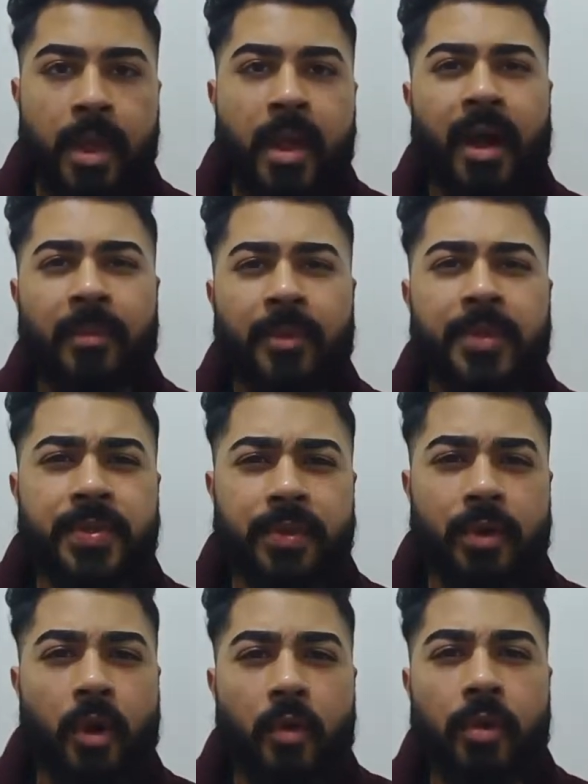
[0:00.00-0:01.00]
I'm also a
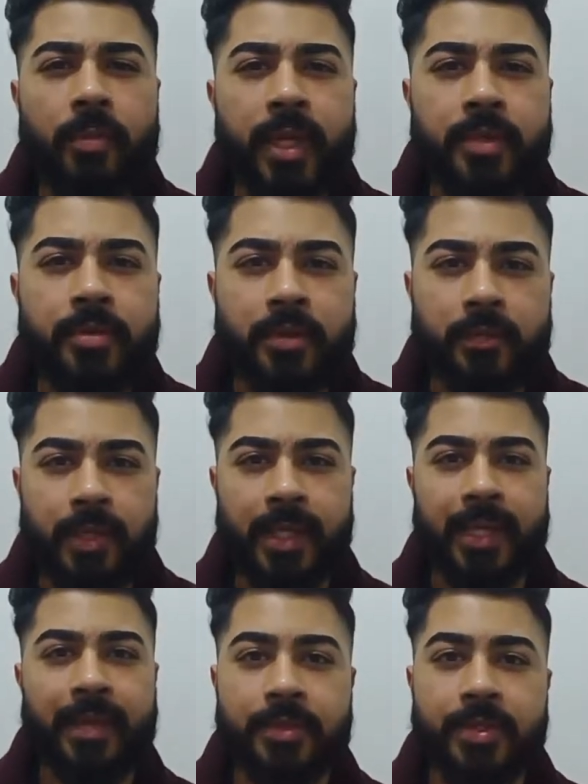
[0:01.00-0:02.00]
cohort mentor for the
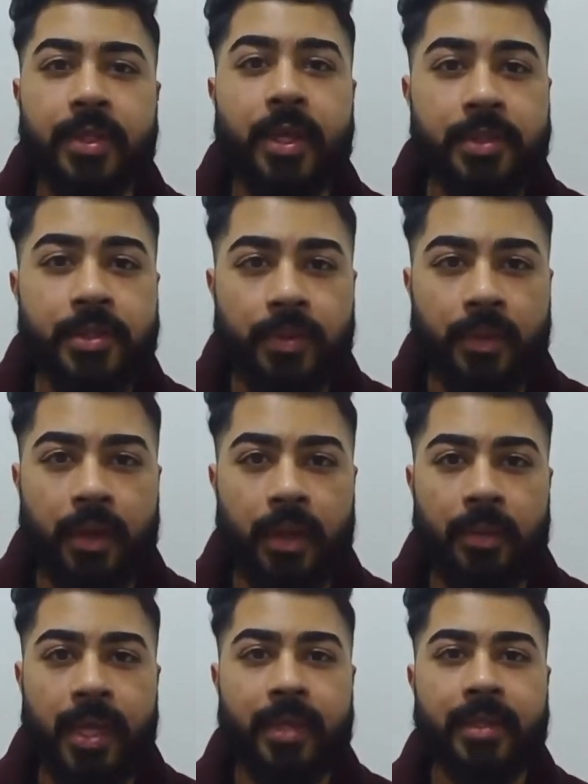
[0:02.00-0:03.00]
Yalow Scholars program,
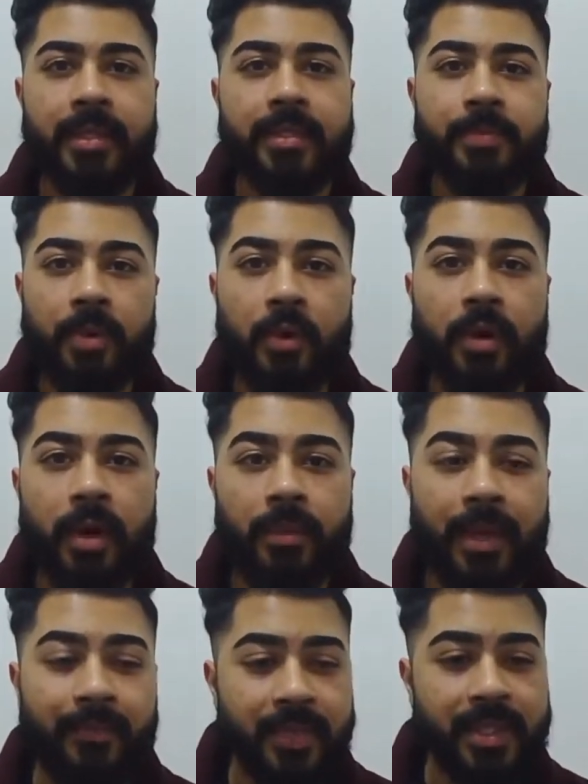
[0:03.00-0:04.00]
and this program
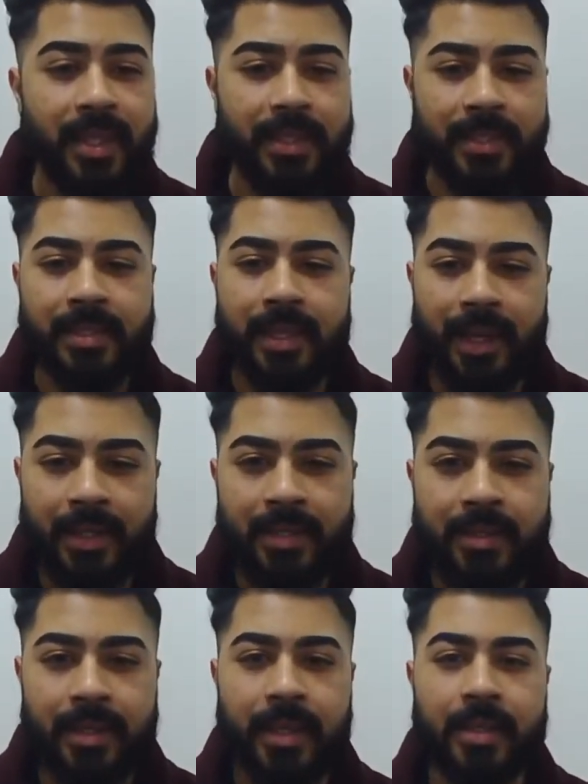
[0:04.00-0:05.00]
emphasizes
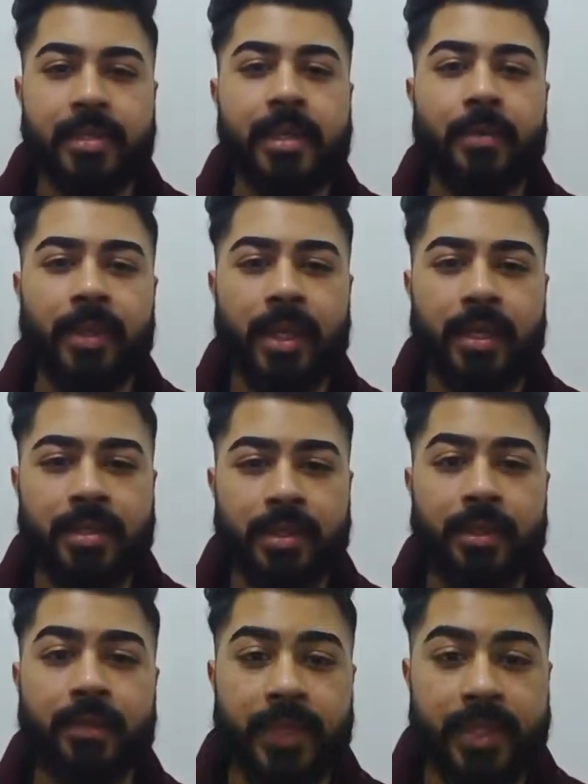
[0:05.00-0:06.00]
science and its application
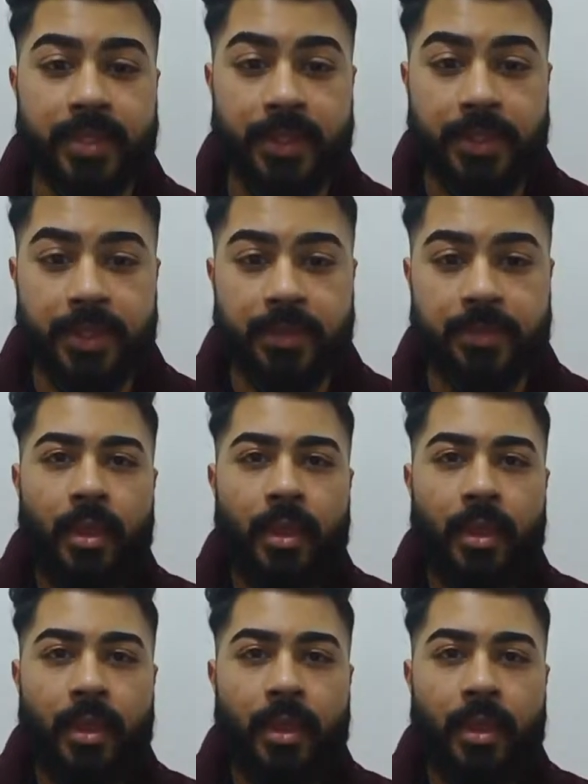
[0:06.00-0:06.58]
in research.